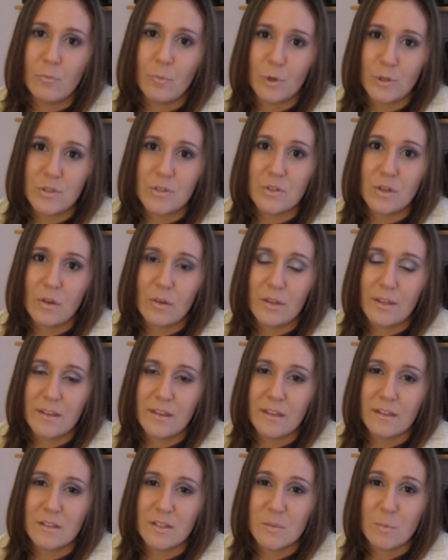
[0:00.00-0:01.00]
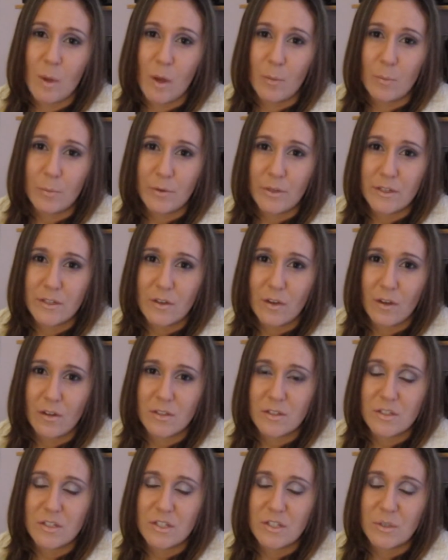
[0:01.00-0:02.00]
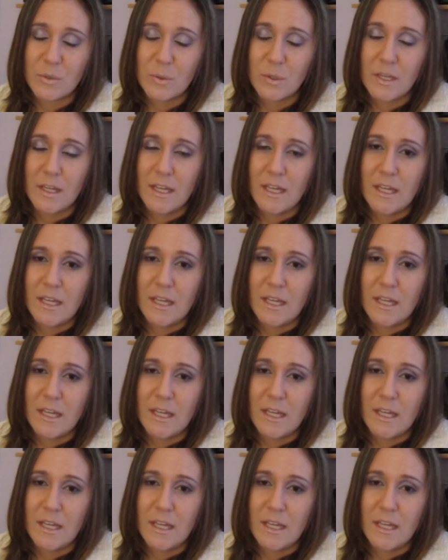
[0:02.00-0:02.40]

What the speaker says: more slowly than the small breed dogs do,